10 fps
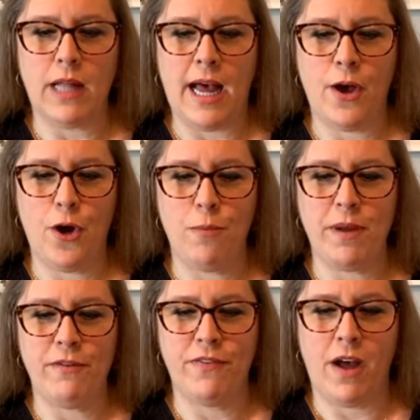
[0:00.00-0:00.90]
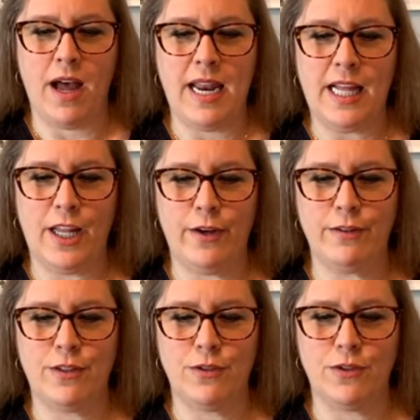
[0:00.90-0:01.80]
I hope, if not, hello,
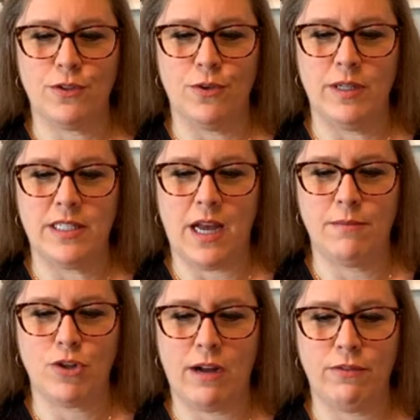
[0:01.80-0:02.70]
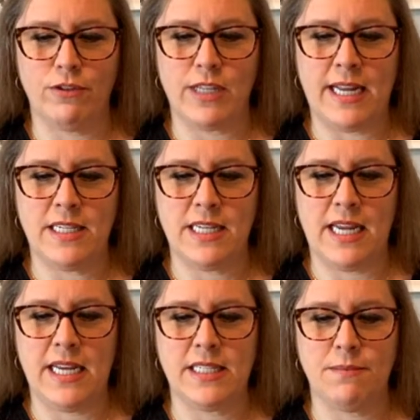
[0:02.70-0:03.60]
Suzical and Time Travelers
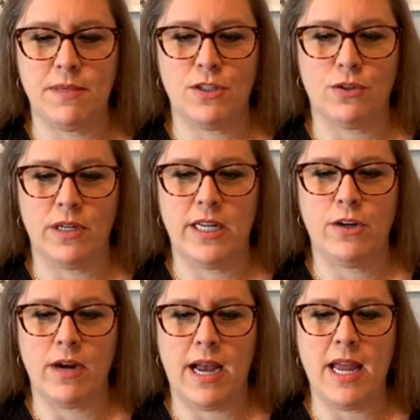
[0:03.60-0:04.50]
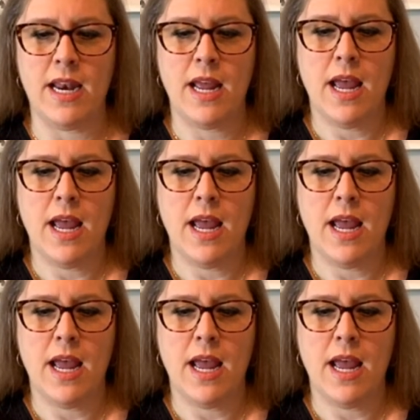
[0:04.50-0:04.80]
Antiques and Miss Gritty Grit.